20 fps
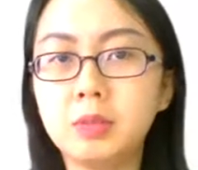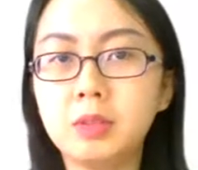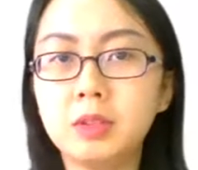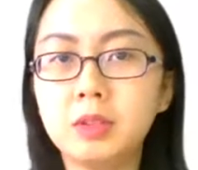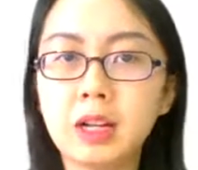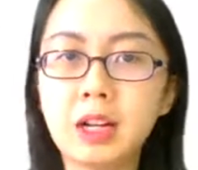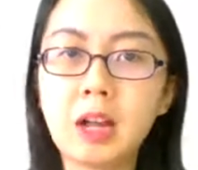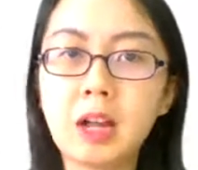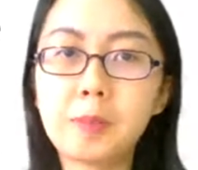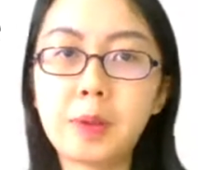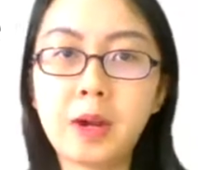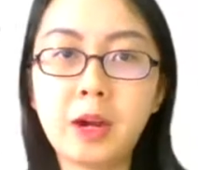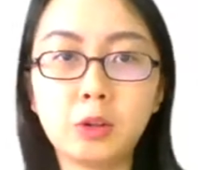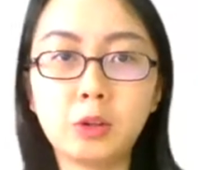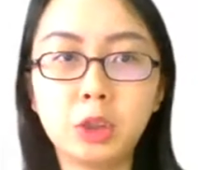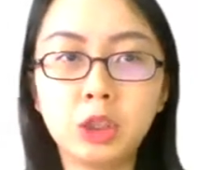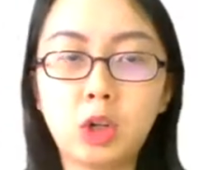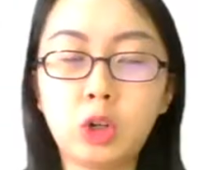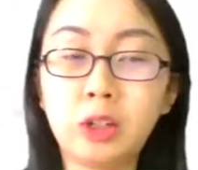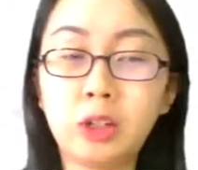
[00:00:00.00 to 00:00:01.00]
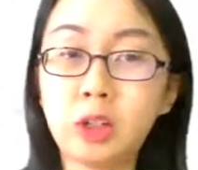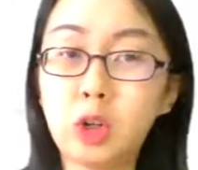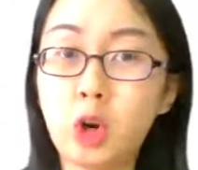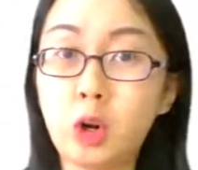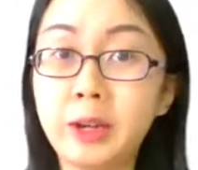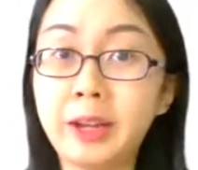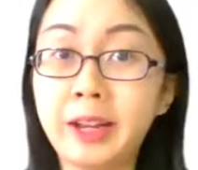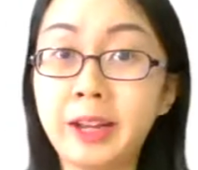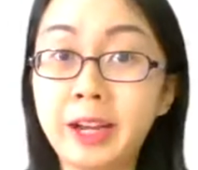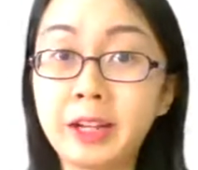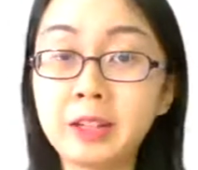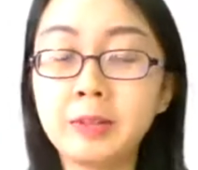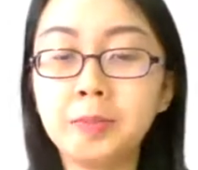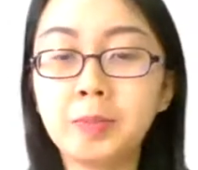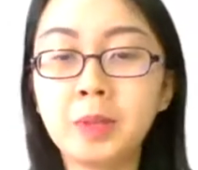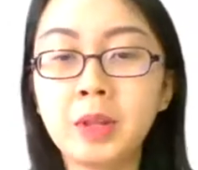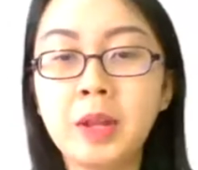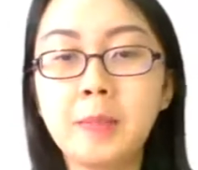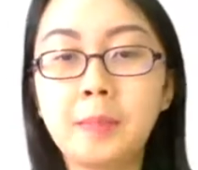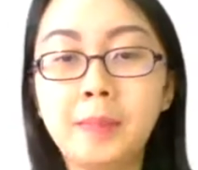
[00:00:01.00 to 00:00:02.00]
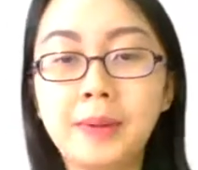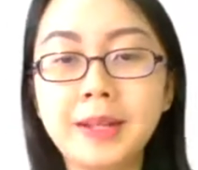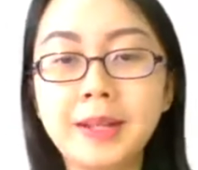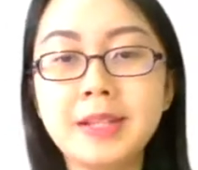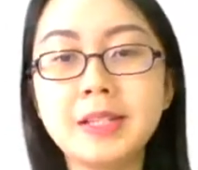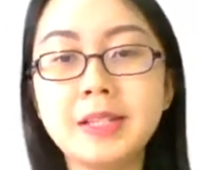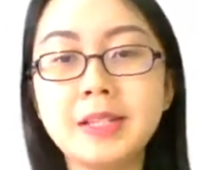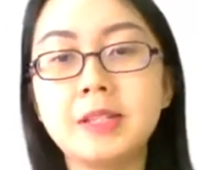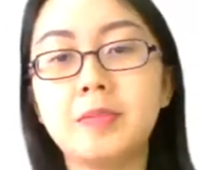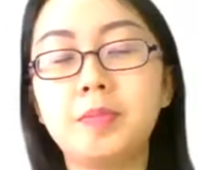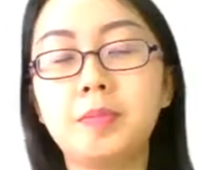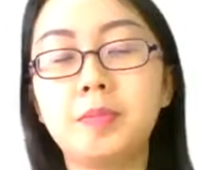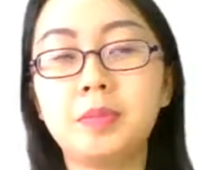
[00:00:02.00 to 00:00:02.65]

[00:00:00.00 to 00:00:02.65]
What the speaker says: the club culture or the conduct, please